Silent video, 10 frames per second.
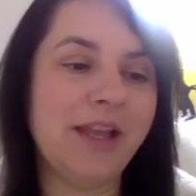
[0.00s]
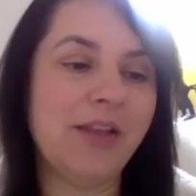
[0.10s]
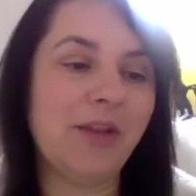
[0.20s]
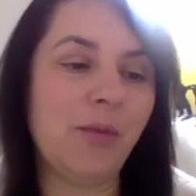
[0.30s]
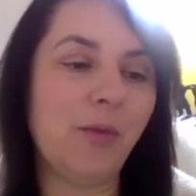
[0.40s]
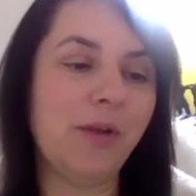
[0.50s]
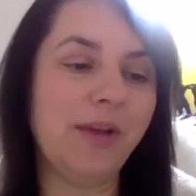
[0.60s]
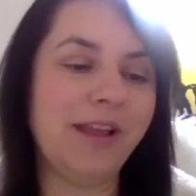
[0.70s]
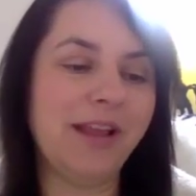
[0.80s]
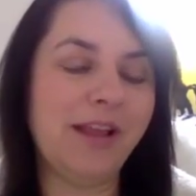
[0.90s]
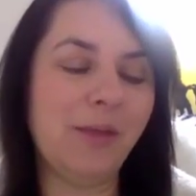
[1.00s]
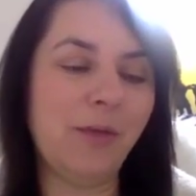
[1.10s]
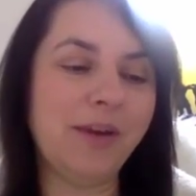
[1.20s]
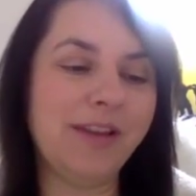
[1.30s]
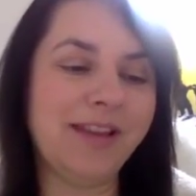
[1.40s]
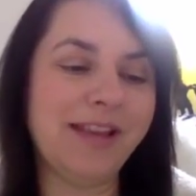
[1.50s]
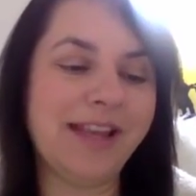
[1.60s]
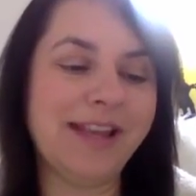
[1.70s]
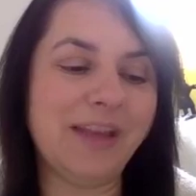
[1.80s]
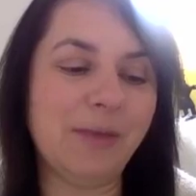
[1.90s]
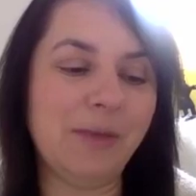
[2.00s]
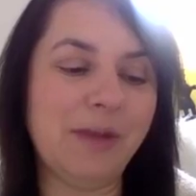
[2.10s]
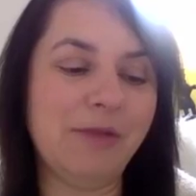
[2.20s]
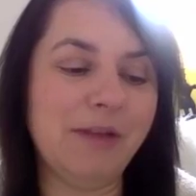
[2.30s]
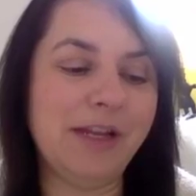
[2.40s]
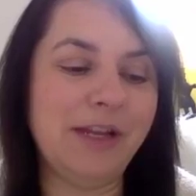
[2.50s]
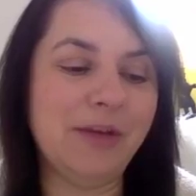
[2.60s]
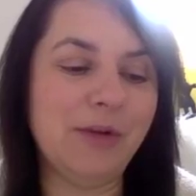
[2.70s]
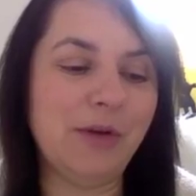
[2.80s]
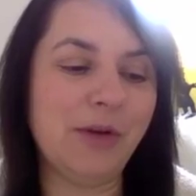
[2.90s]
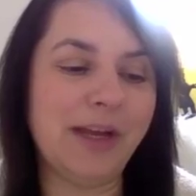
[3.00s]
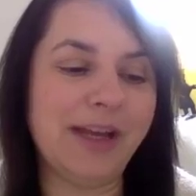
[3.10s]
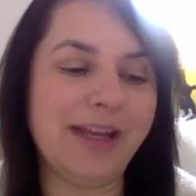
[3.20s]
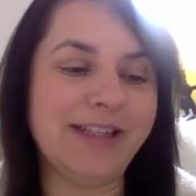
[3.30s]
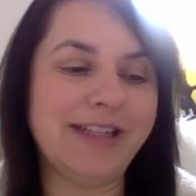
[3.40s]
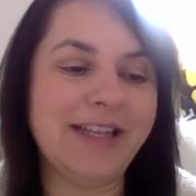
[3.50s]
So one of the things that we really do look at